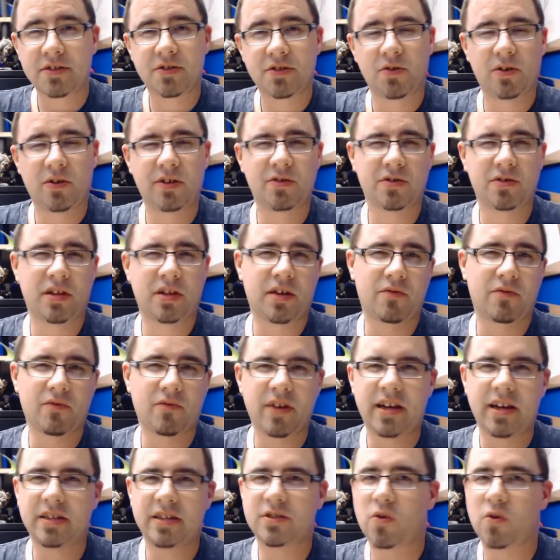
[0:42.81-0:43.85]
so I use a lot of
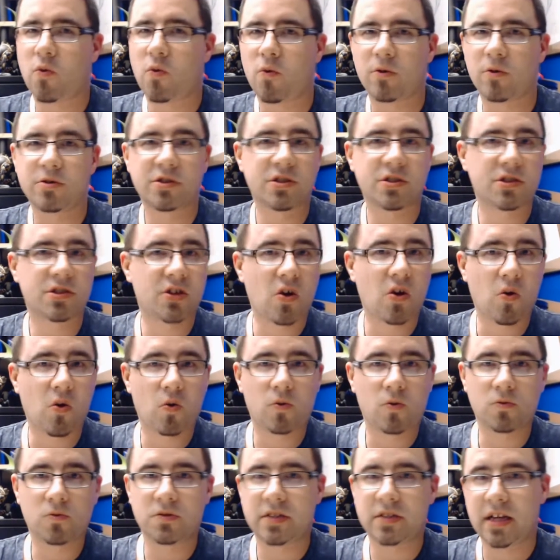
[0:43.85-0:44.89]
reds, oranges,
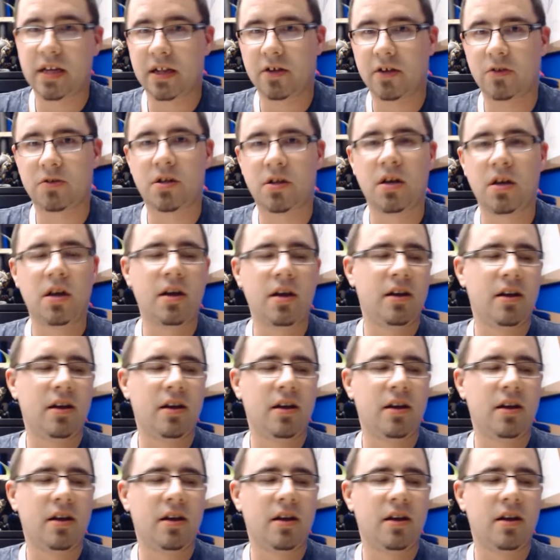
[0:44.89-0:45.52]
golds, yellows